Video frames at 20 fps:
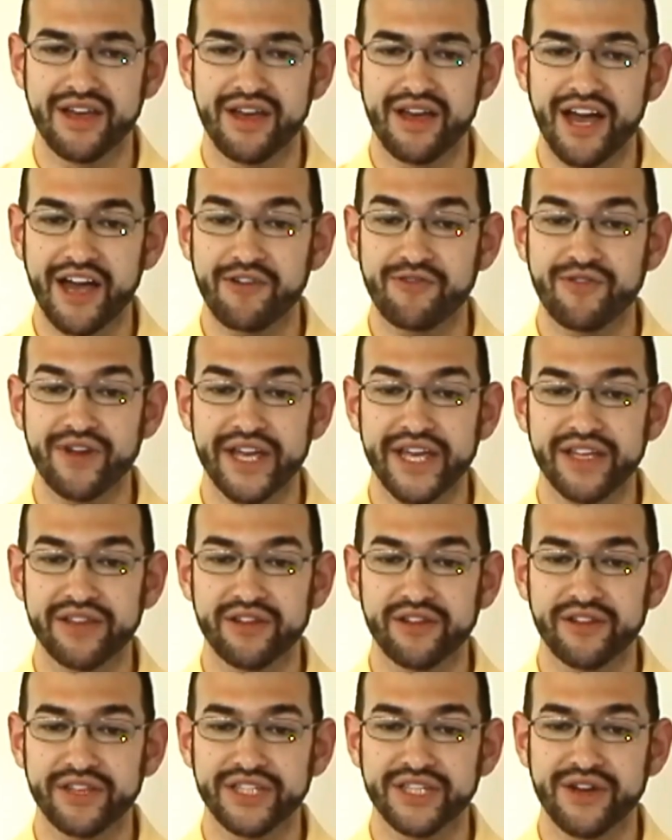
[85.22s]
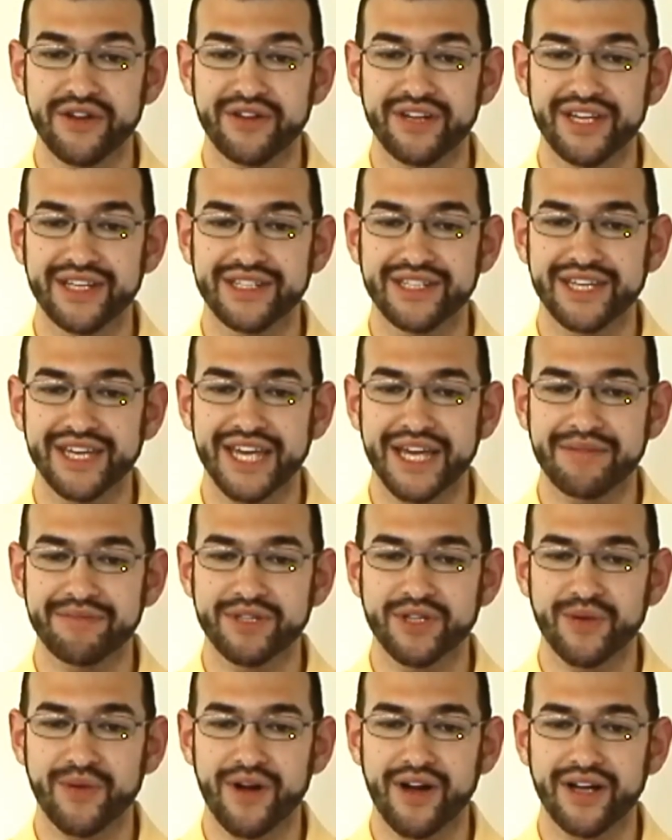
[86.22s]
I regularly donate to Camp
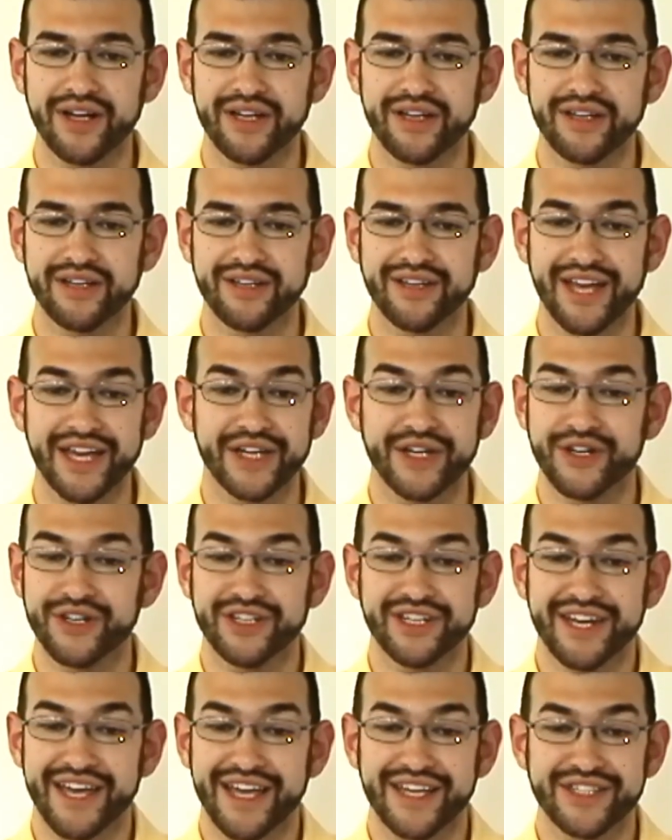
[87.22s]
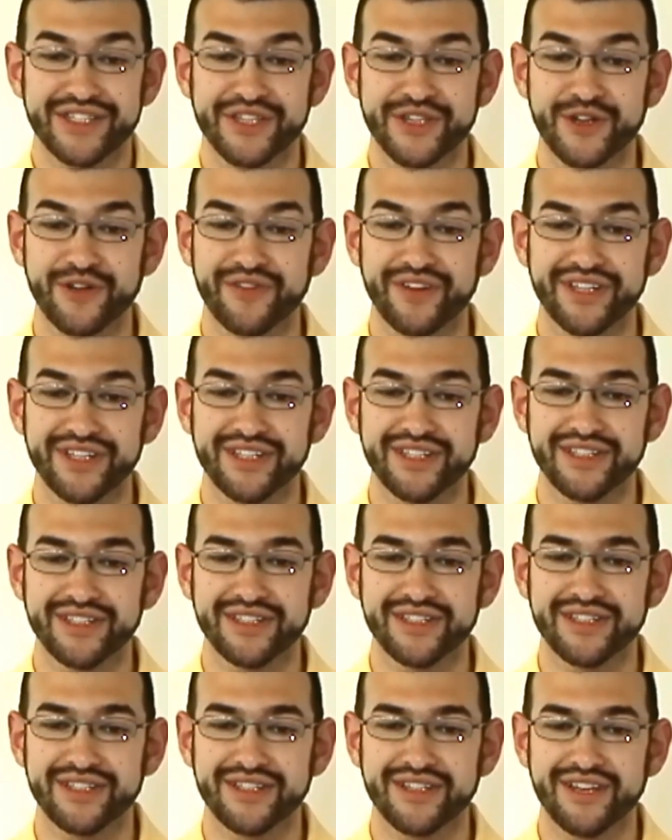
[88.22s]
Tawonga. I couldn't ask you if I
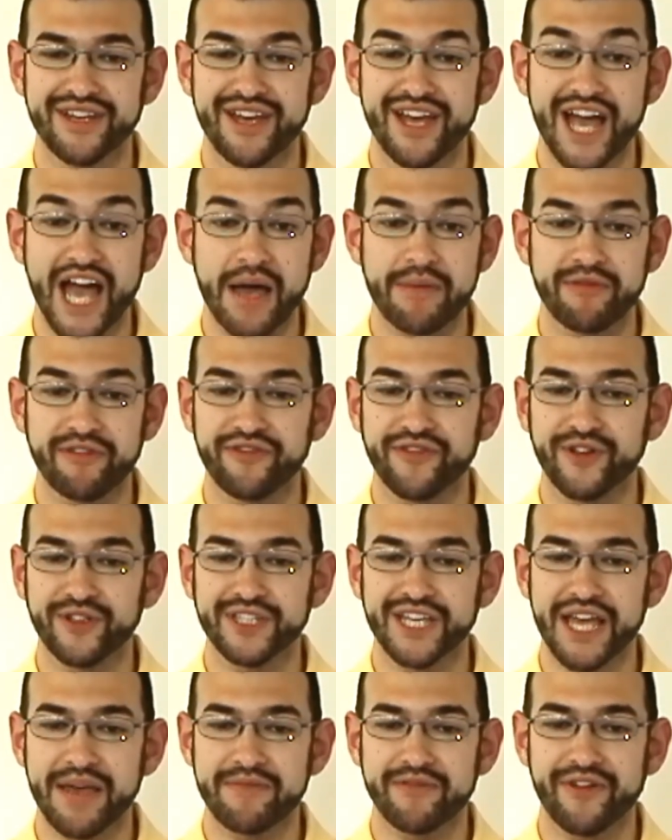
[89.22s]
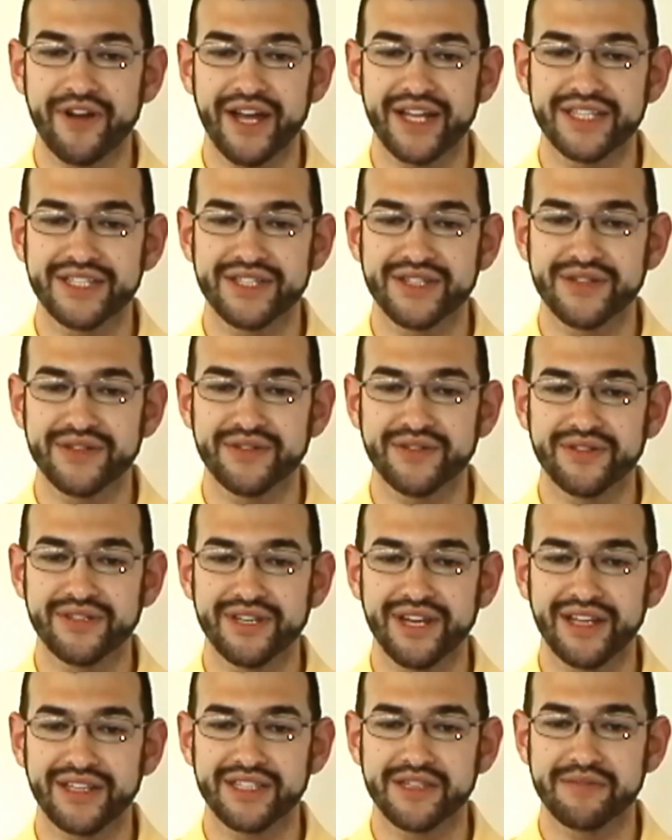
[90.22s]
didn't. I'm a full-time grad student,
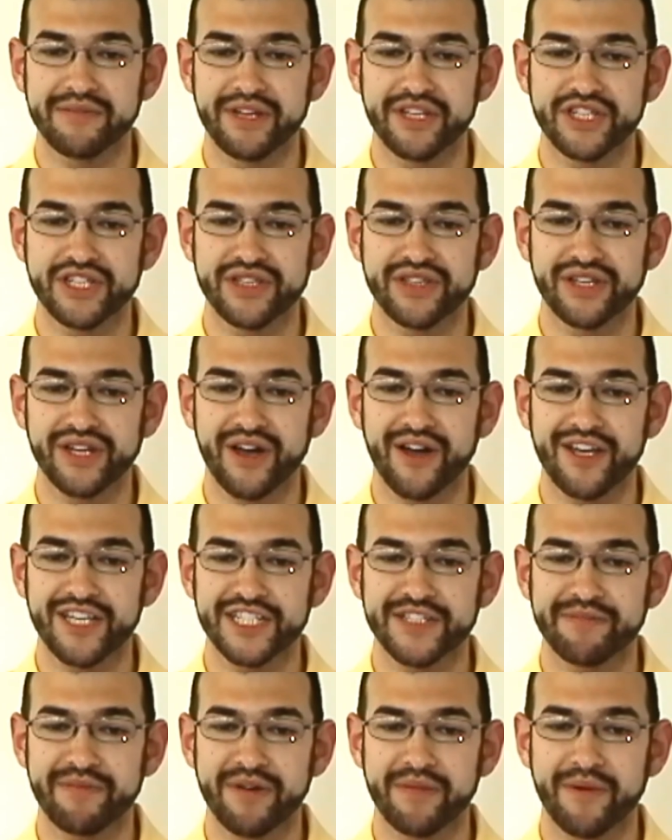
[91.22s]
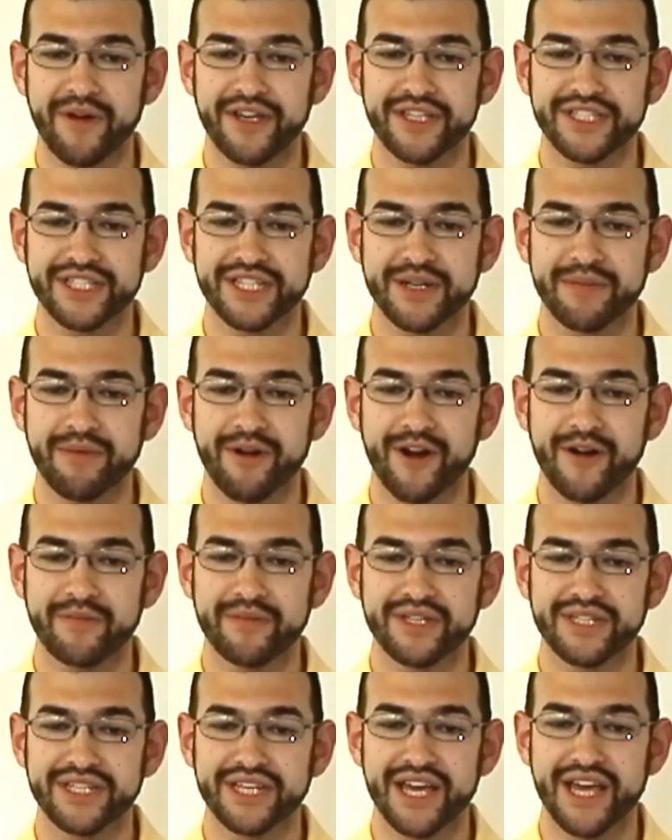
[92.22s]
not to mention the cost of my Boston
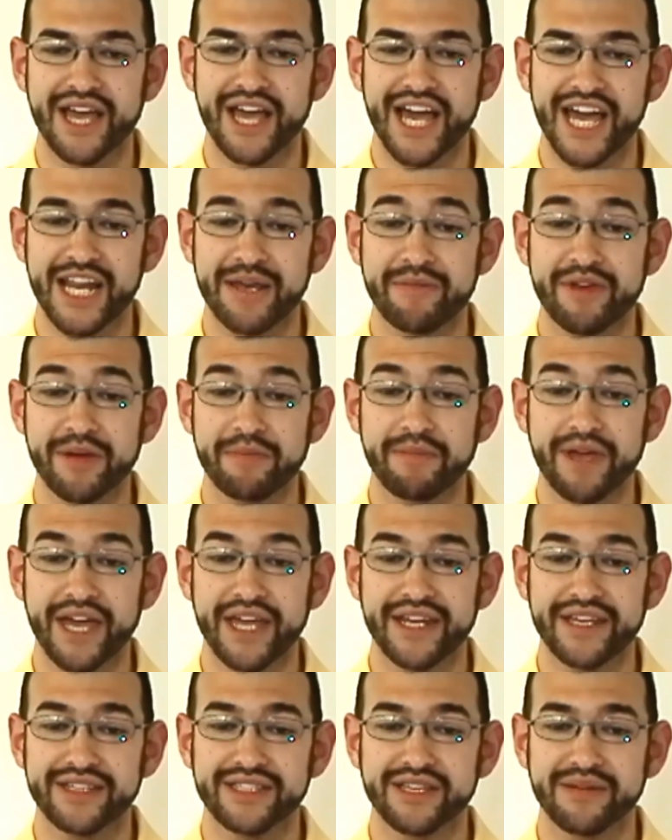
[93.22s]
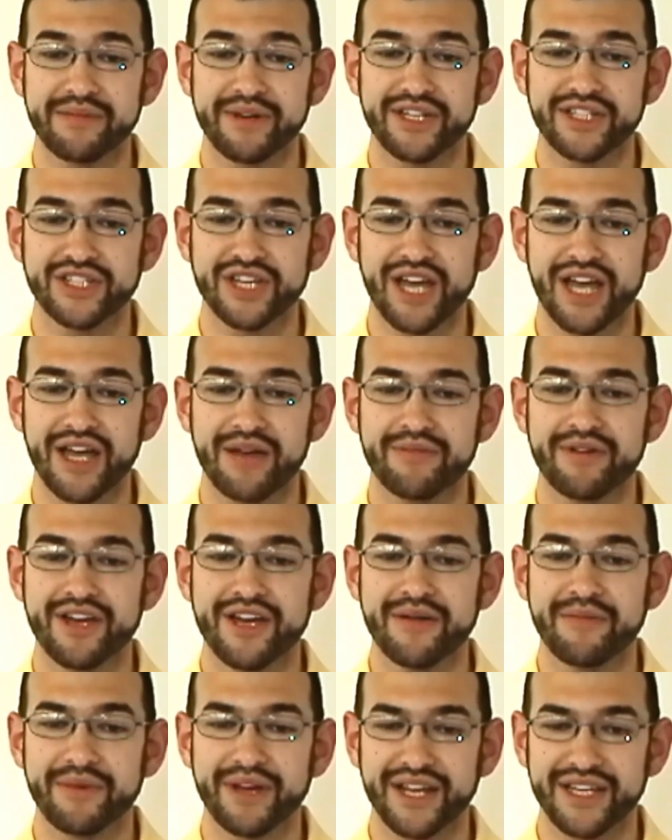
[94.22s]
apartment, and I make pennies at my job,
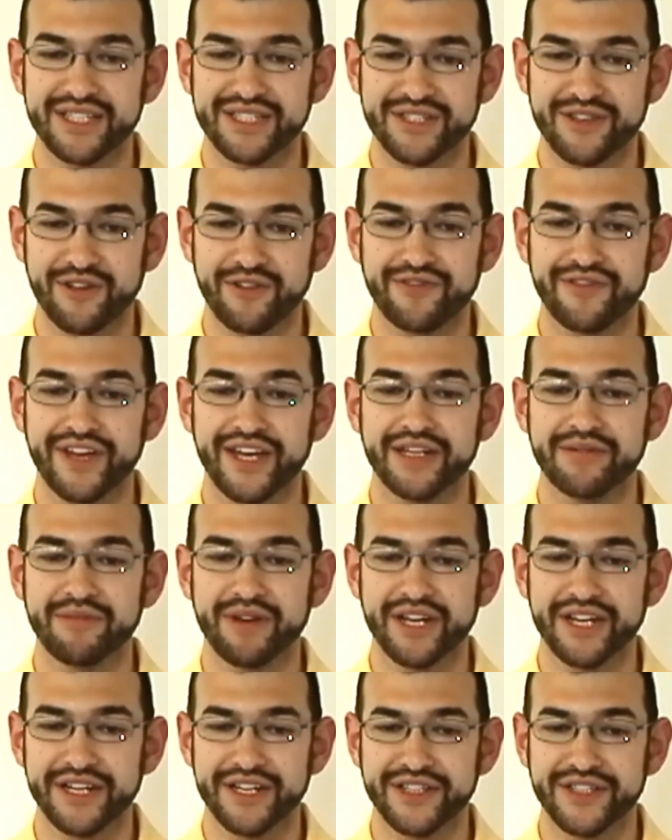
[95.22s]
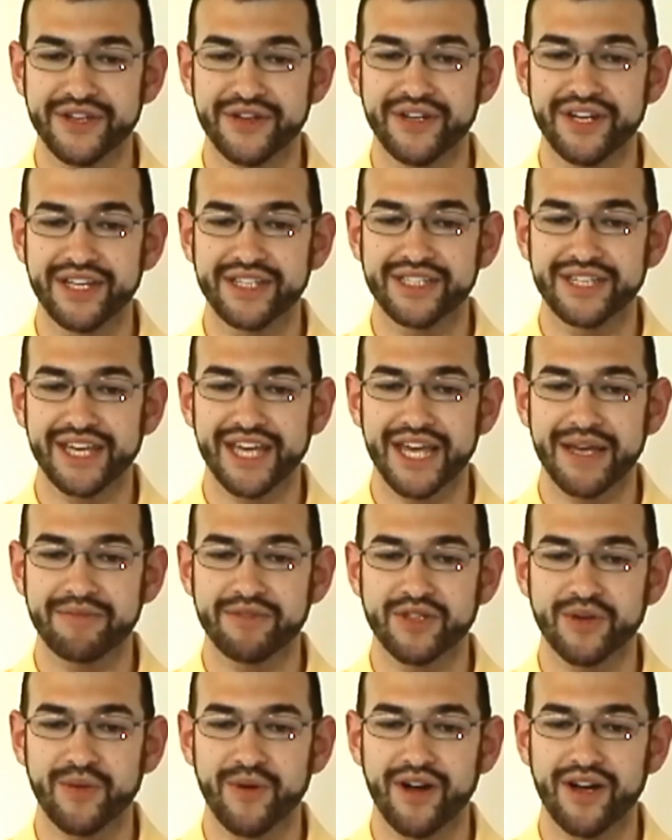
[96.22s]
but I still find money to donate to Camp
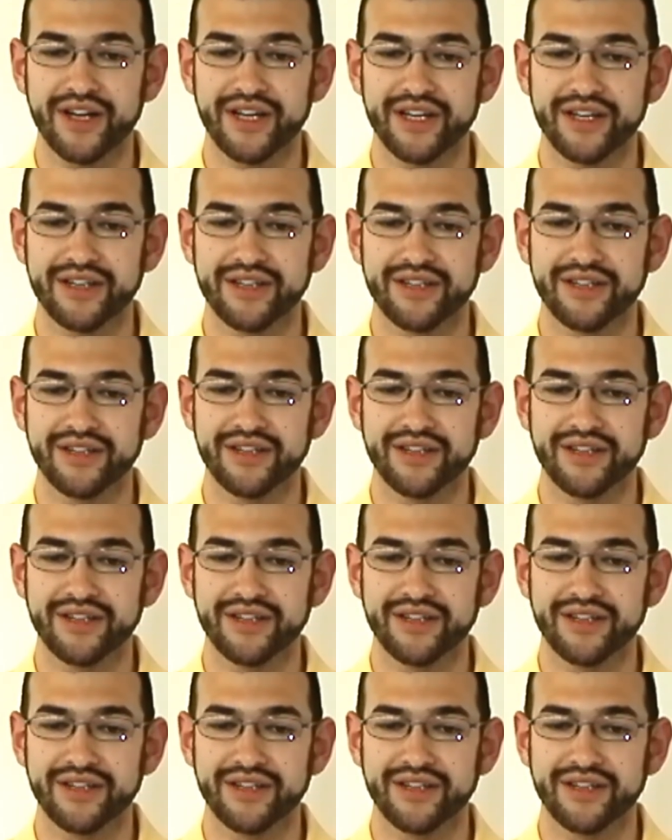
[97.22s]
Tawonga.